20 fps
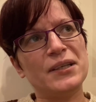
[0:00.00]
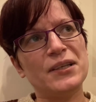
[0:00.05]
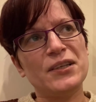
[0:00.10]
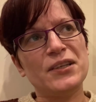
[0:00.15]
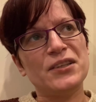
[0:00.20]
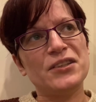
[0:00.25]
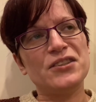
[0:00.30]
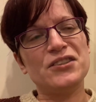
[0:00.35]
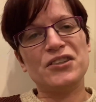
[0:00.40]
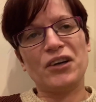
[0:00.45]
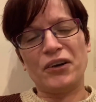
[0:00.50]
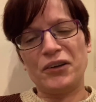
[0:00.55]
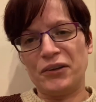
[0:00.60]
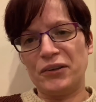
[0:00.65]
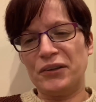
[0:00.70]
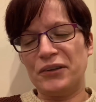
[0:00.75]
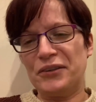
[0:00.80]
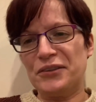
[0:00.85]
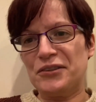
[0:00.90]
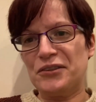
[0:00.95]
soil
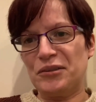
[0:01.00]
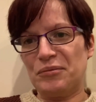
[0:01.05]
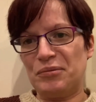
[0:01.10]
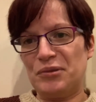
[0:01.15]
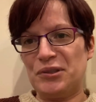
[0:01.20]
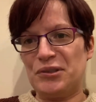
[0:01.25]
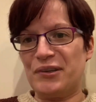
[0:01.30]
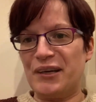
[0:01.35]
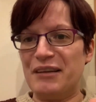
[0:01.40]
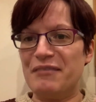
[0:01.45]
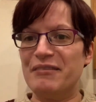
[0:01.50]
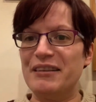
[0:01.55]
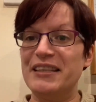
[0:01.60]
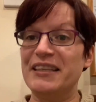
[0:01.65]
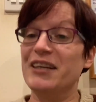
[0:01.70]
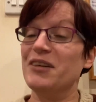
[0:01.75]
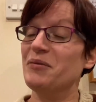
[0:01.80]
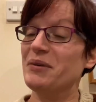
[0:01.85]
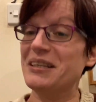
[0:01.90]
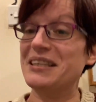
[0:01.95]
as substrate video,
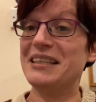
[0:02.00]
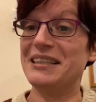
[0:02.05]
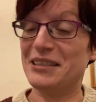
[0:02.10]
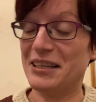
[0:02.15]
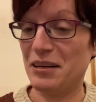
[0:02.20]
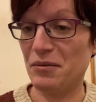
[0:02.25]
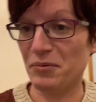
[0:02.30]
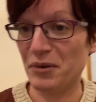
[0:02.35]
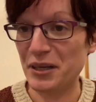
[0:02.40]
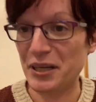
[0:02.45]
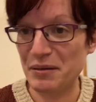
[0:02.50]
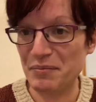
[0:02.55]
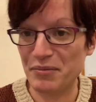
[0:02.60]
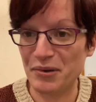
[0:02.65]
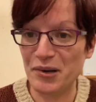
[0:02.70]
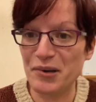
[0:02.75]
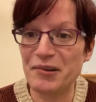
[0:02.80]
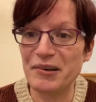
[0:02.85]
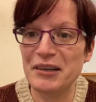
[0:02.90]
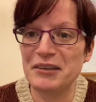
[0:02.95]
which is a work in
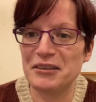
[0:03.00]
progress.